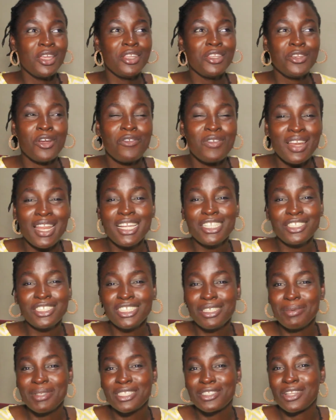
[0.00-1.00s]
Your
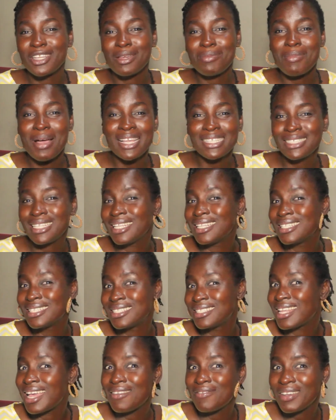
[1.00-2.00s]
relationship is not a master and
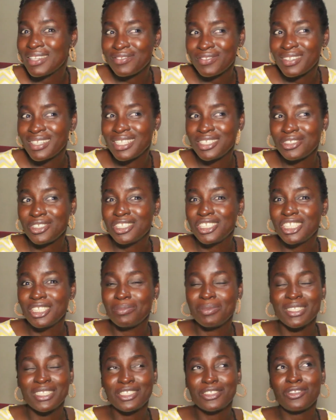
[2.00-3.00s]
servant
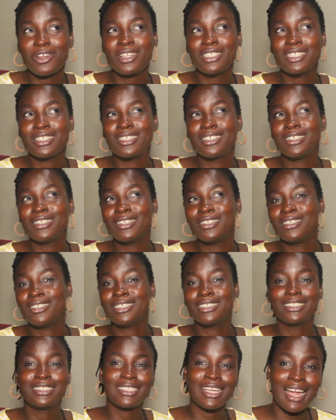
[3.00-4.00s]
relationship. It's not
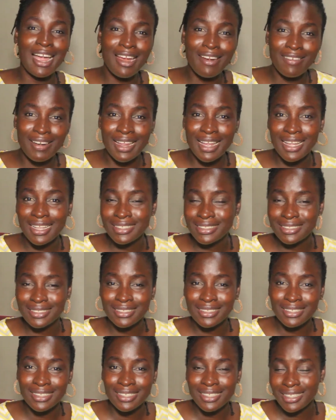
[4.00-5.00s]
a
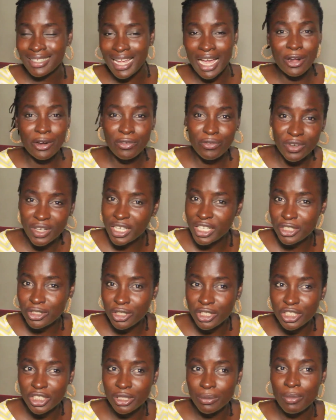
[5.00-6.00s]
tyrant kind of
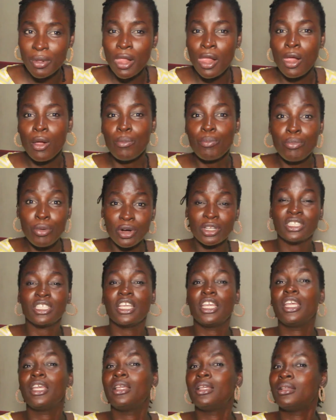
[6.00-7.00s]
relationship. But
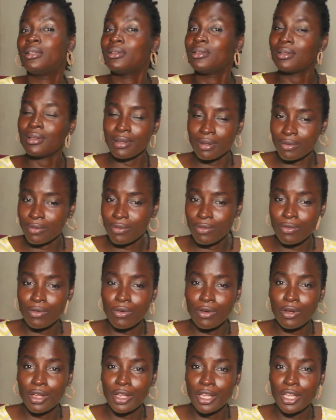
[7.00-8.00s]

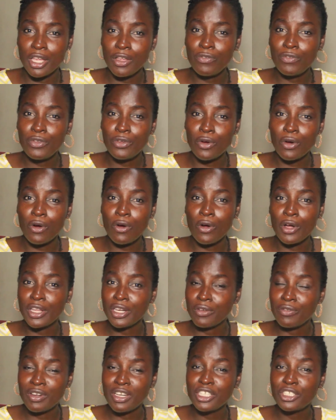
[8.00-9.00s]
if you're
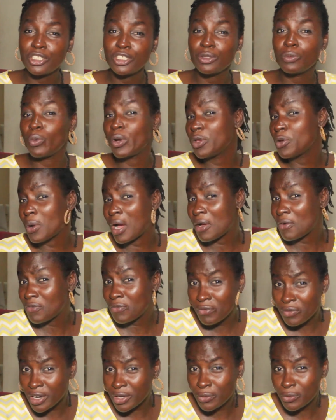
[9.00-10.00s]
in a relationship where you are
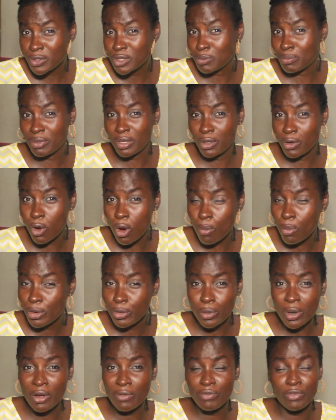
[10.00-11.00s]
afraid to speak up, or
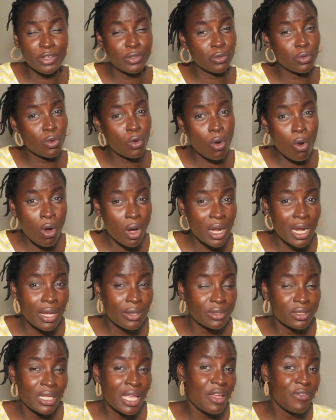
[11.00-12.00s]
you are afraid to call
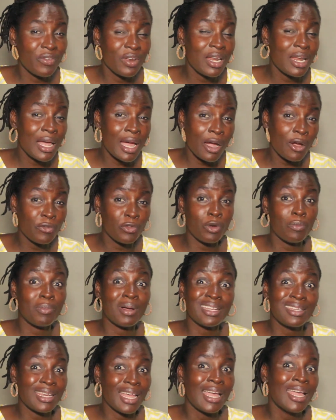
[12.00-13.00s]
out every lie of your
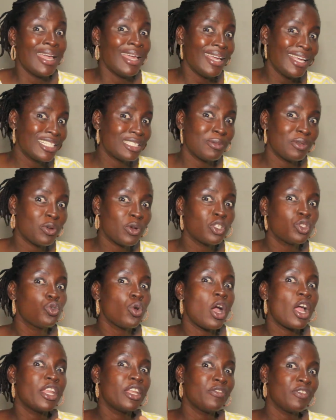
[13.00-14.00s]
partner, it's because
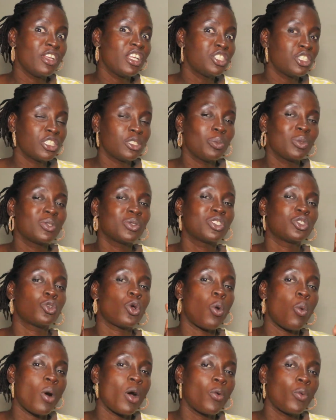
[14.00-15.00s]
you are in a relationship with
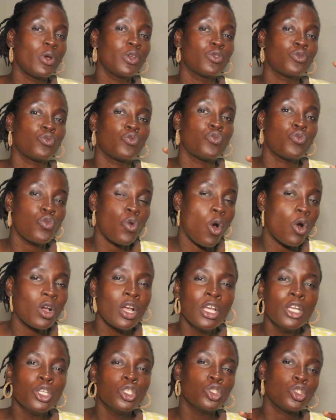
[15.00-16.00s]
someone who is
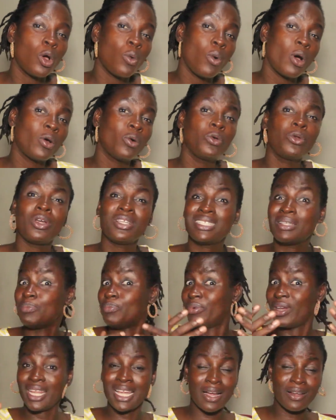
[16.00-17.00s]
wrong, someone who doesn't
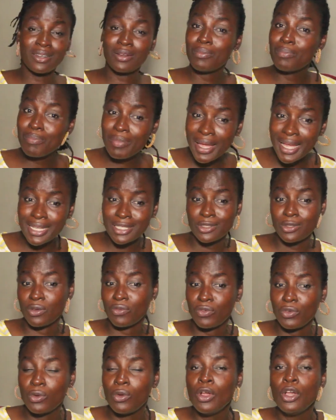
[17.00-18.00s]
bring out the best
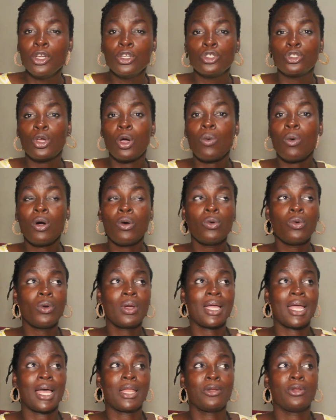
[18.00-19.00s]
of you, someone who
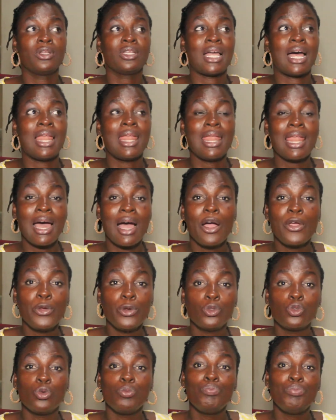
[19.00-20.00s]
cannot allow
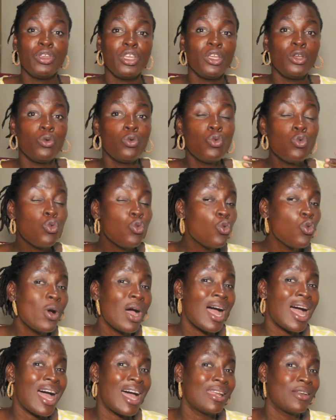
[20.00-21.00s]
you to be who
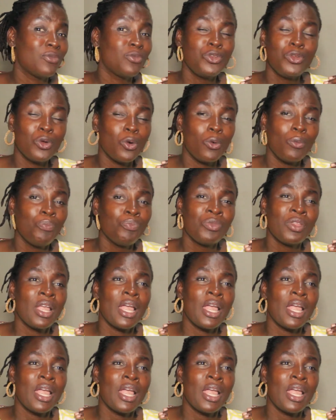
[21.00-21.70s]
and,